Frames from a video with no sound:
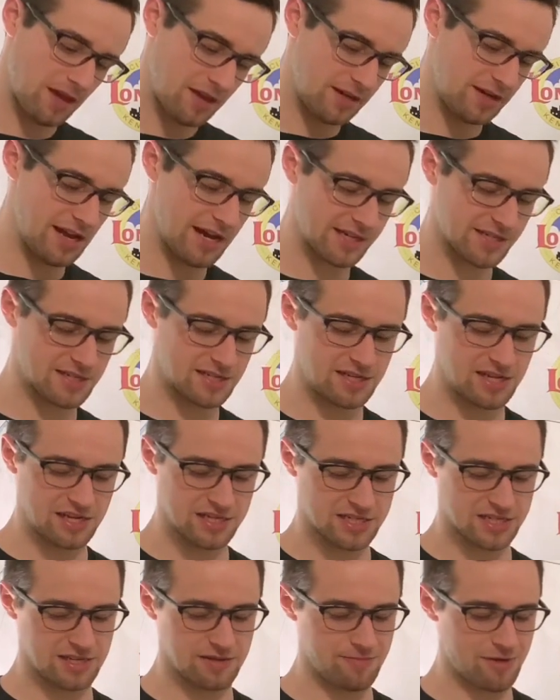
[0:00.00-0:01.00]
Next
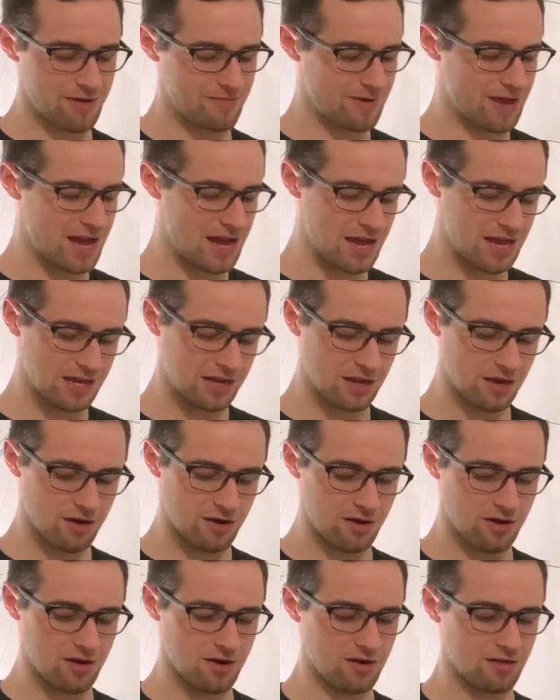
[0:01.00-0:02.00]
disc in my bag
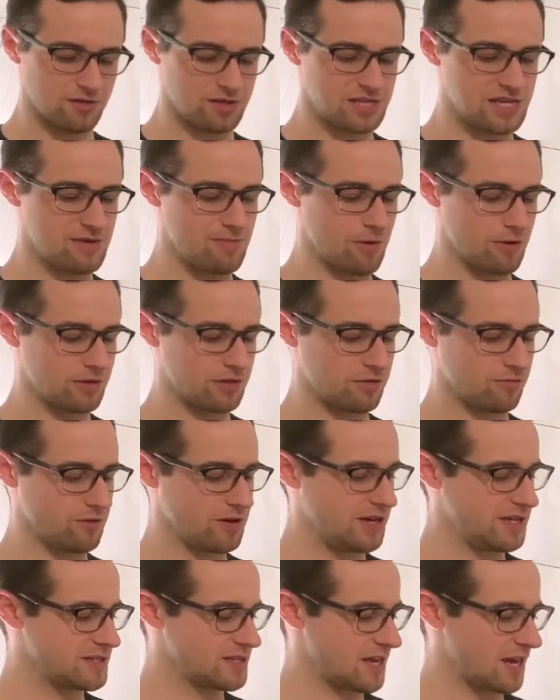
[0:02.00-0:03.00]
are T-Bird
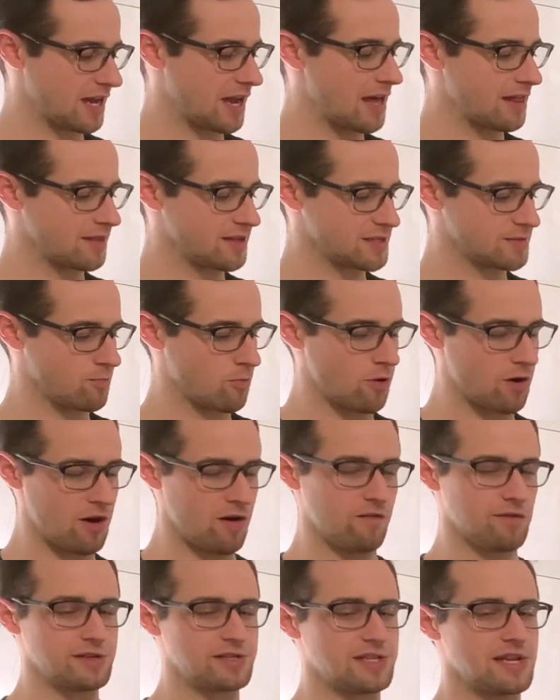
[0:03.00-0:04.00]
3s. I got this more
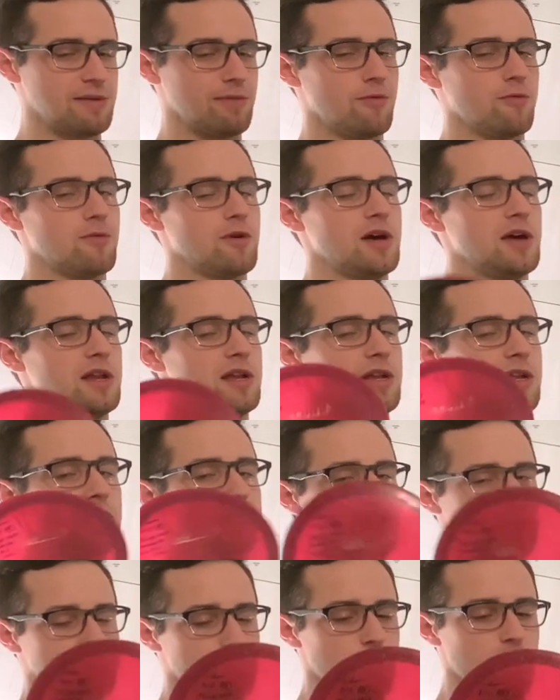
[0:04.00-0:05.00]
overstable one and
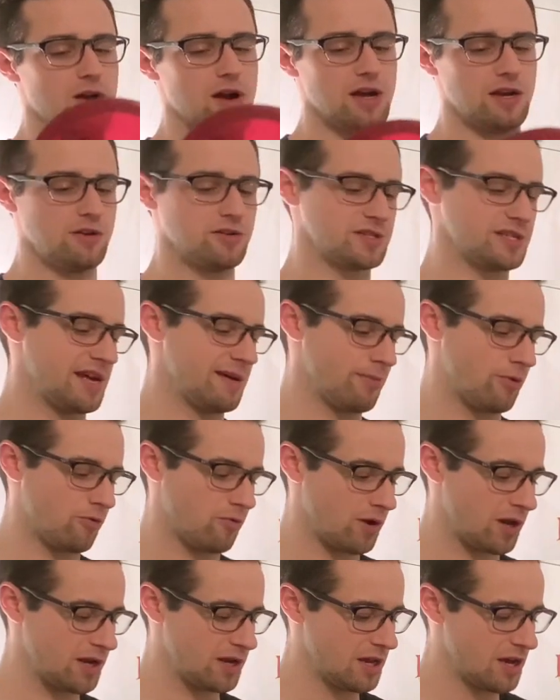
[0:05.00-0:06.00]
this more understable
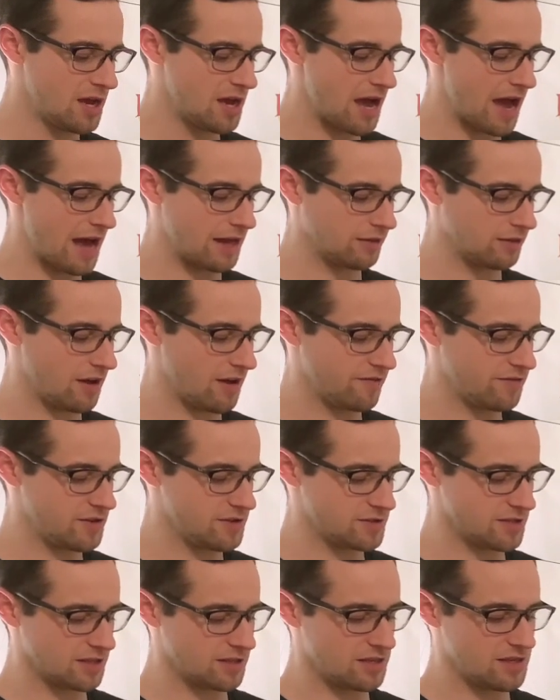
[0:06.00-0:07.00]
one. I love
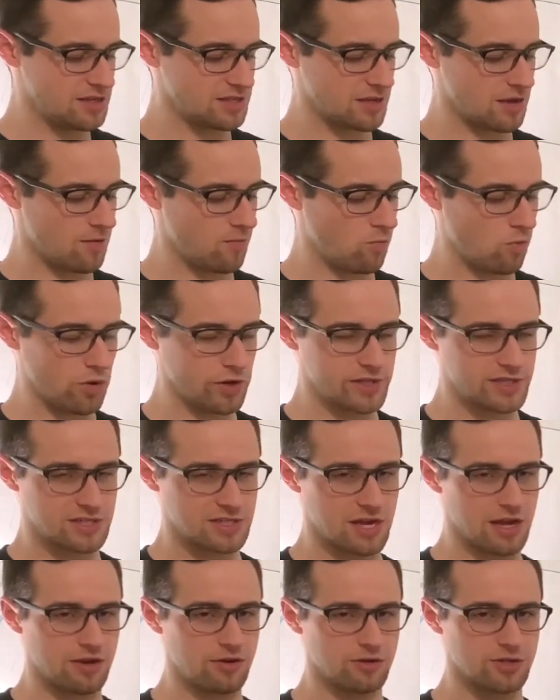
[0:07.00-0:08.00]
using these on woods
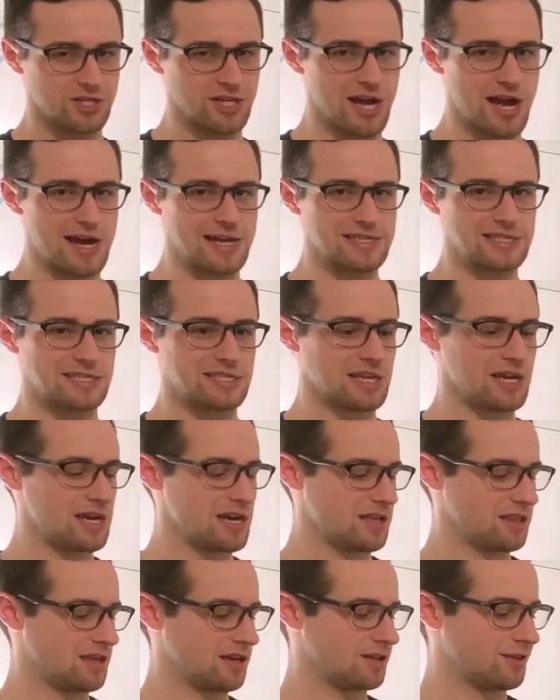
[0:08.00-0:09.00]
tunnel shots.
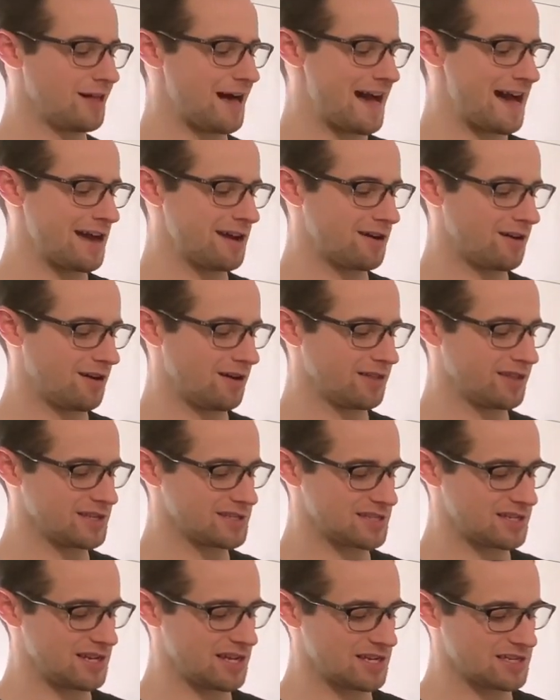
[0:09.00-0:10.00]
The glide on
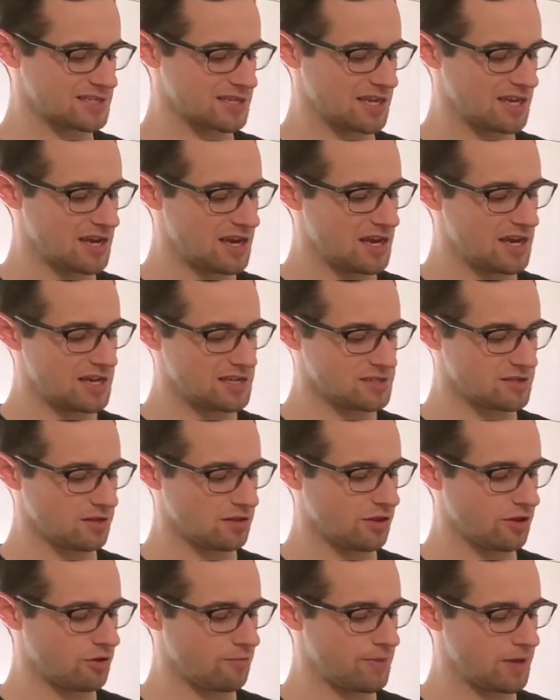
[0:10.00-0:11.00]
this disc is a
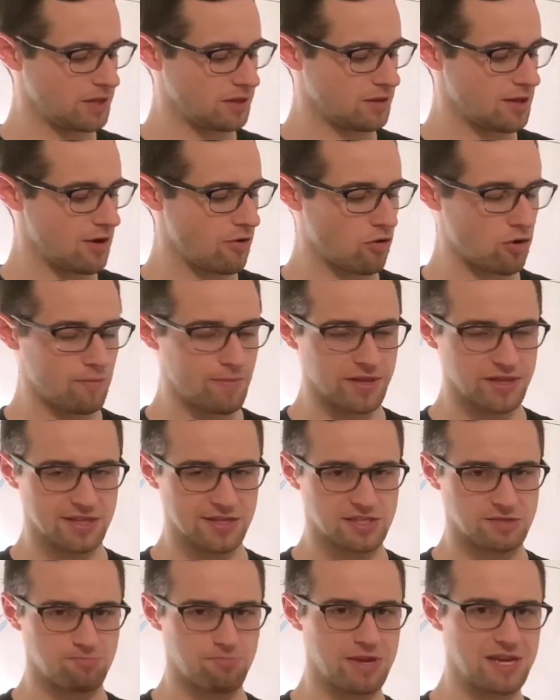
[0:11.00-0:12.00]
little bit lower, but the
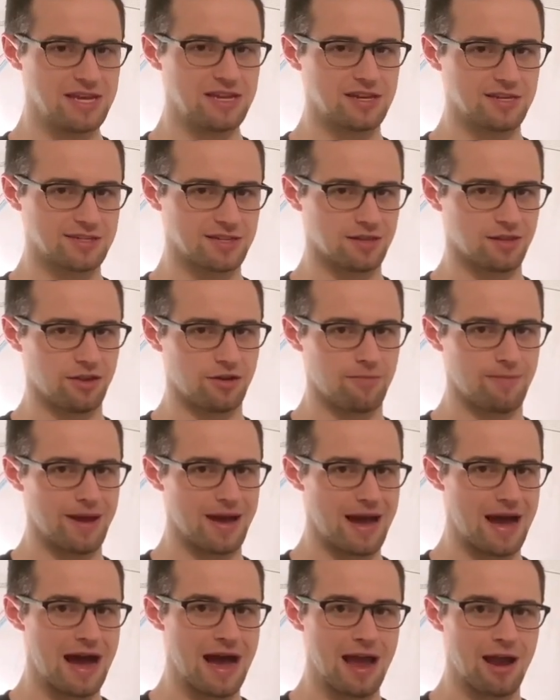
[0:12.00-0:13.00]
speed is a little bit
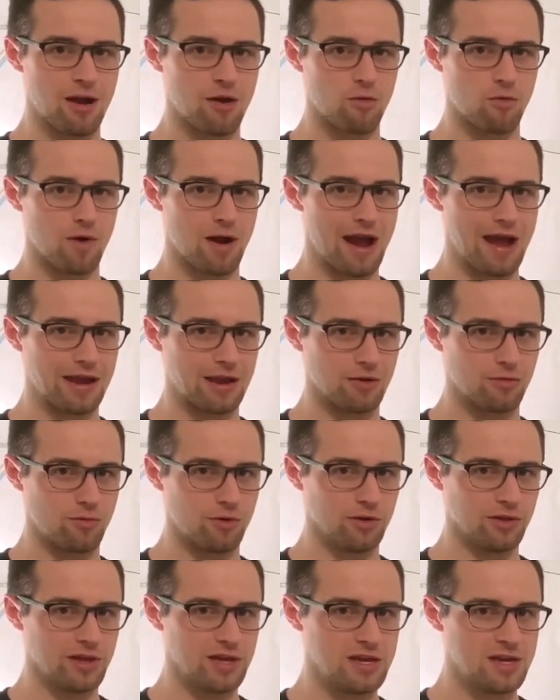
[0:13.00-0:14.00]
higher, where I can
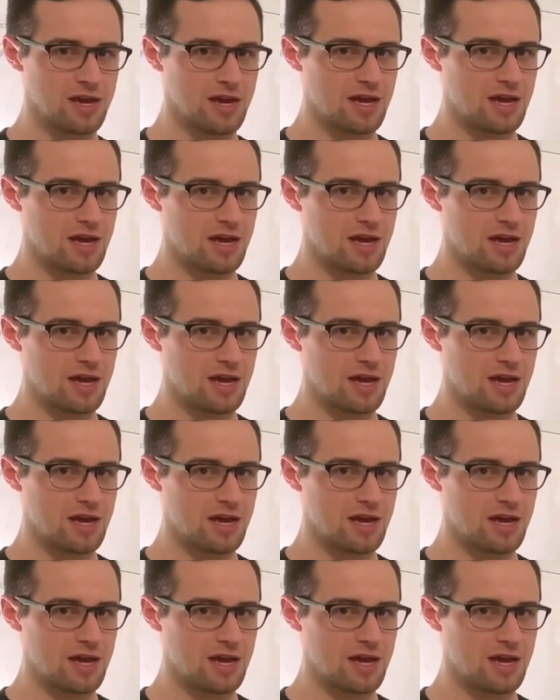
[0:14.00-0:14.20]
really